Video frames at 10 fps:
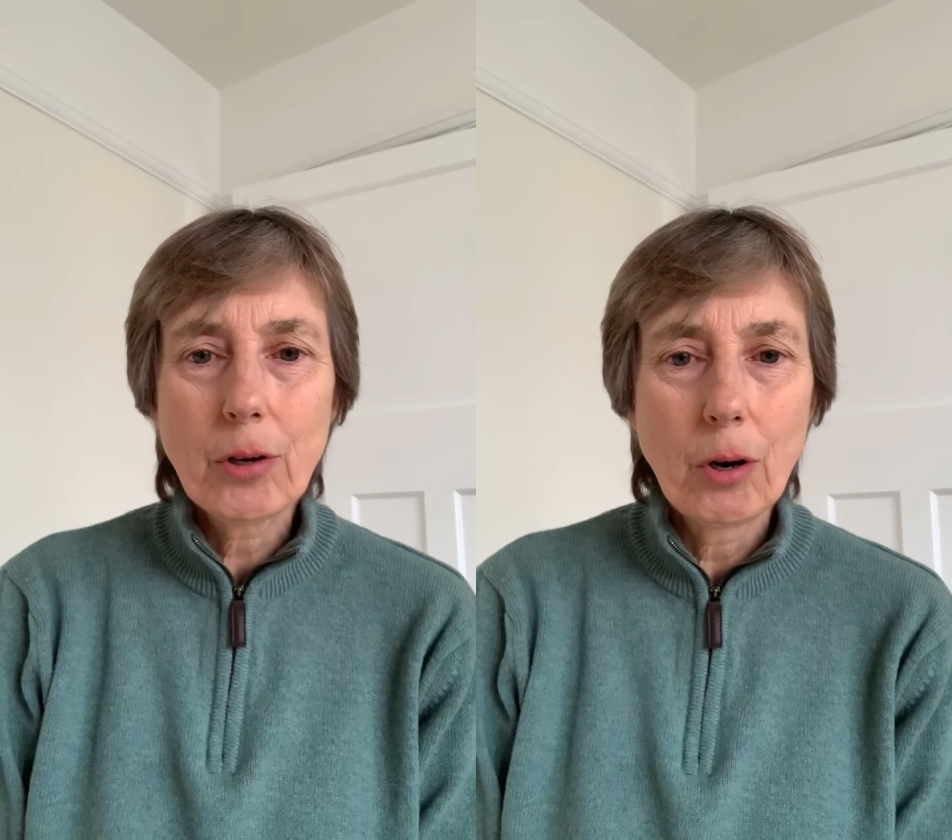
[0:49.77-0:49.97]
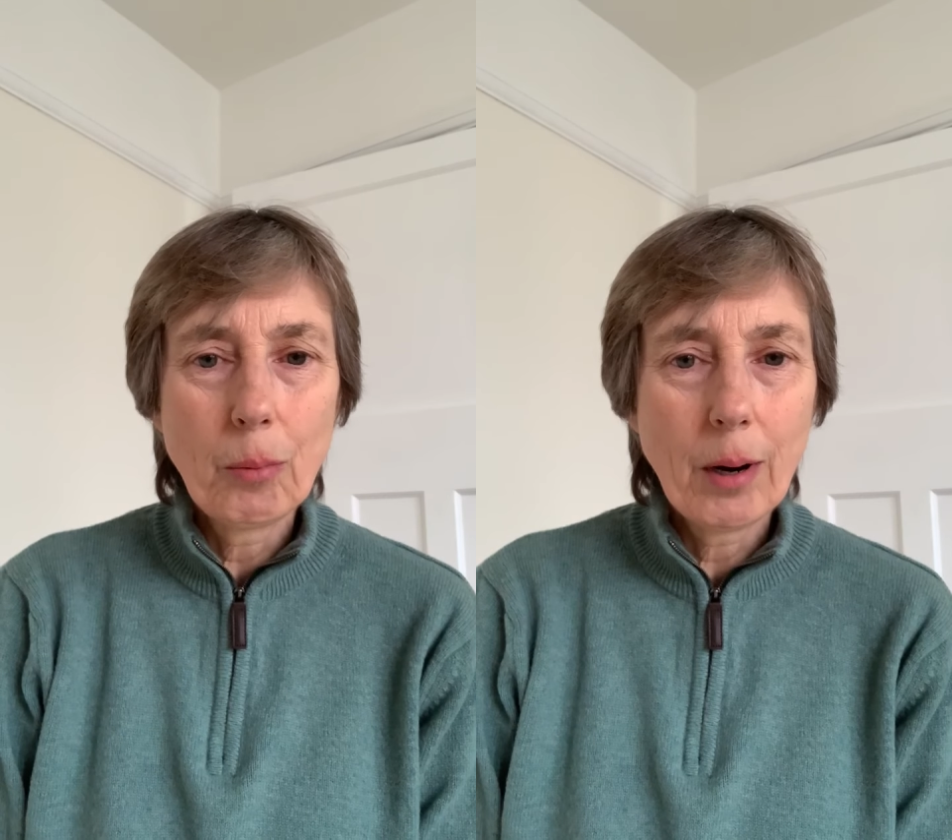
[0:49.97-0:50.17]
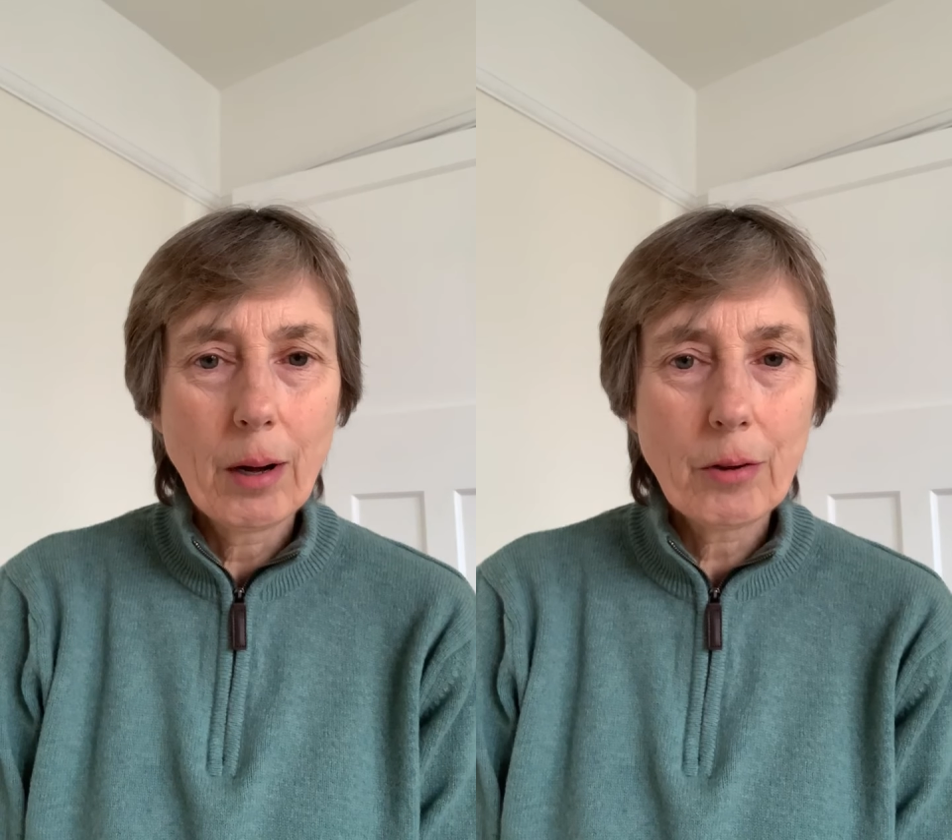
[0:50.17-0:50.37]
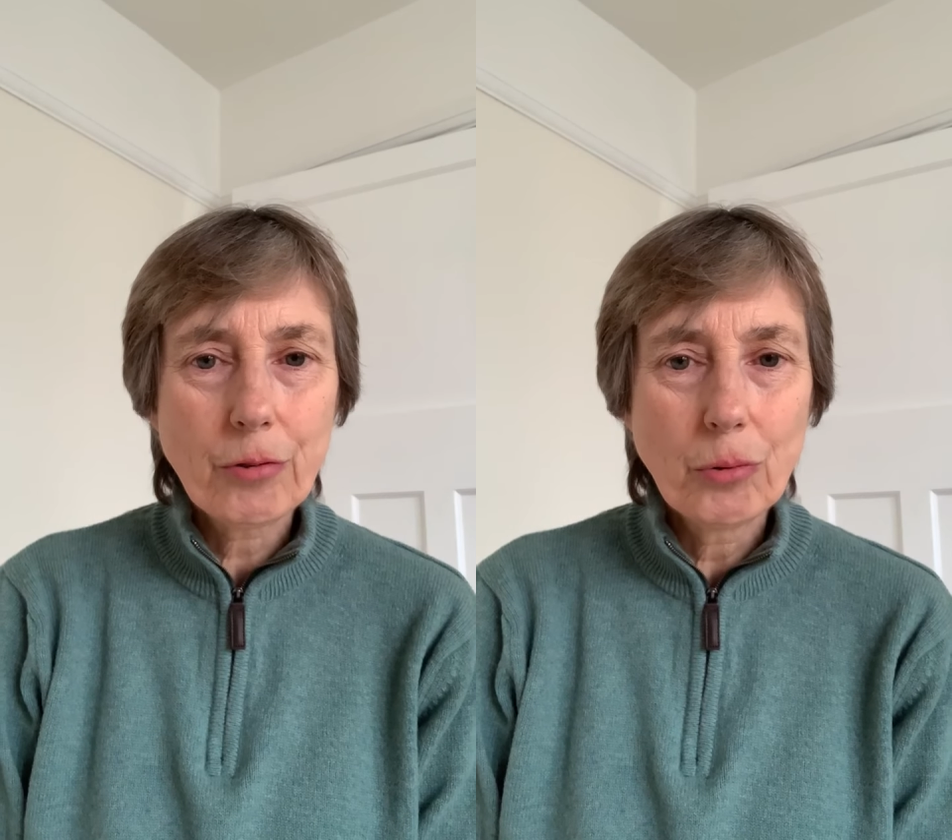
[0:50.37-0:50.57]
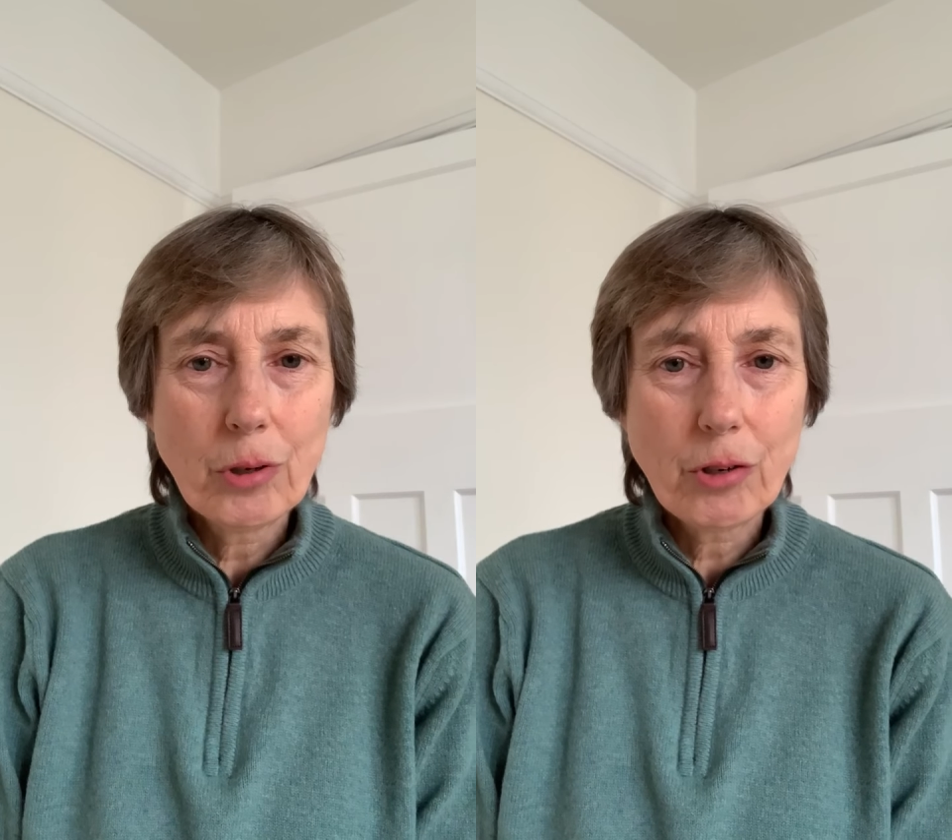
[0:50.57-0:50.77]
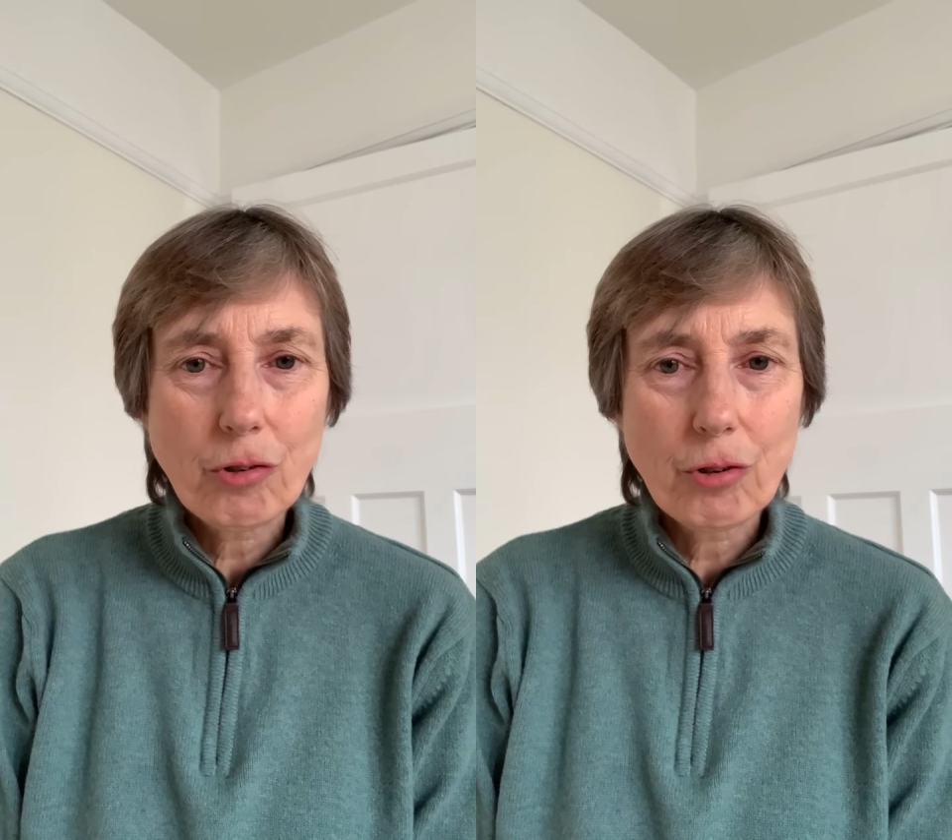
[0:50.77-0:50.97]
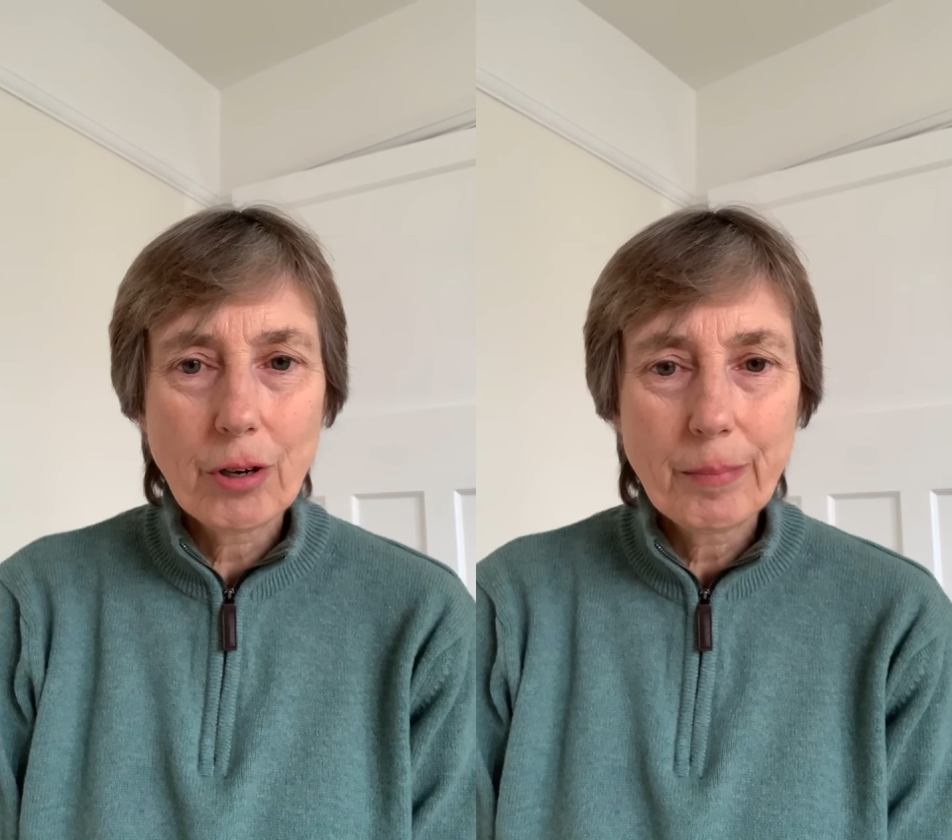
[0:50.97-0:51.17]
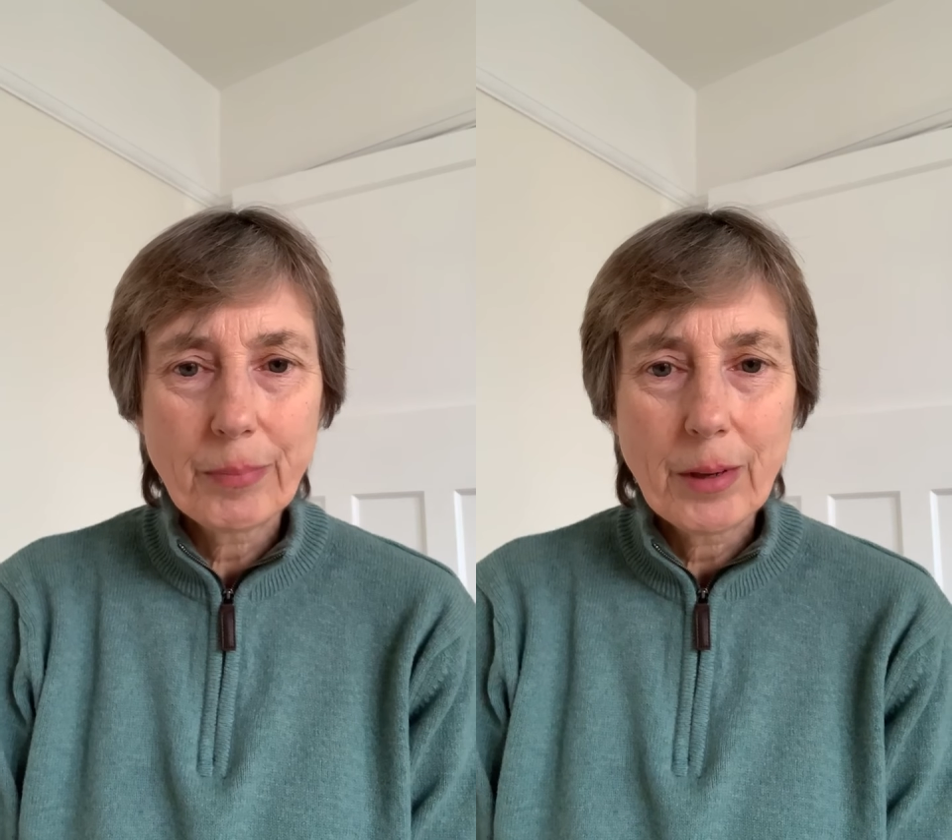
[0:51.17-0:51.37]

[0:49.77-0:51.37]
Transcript: Colwell Arts Orchestra